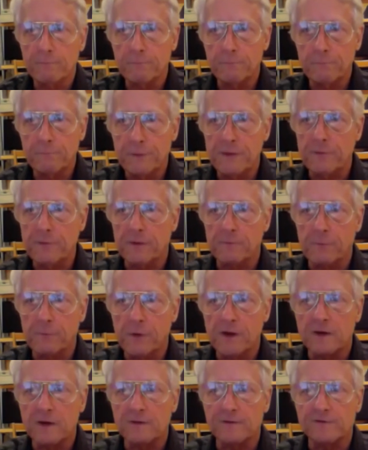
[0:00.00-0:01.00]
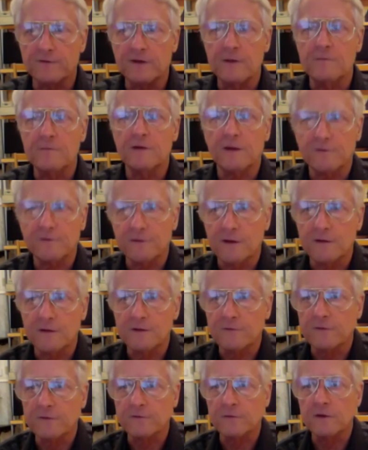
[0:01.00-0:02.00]
people are pointing at the same text on
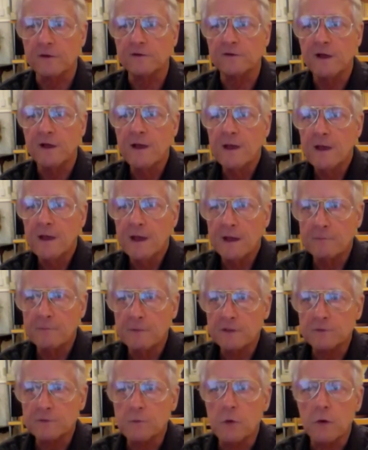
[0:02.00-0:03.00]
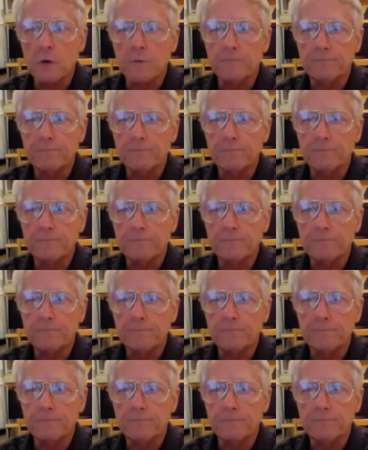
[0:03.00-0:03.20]
different screens, and much more.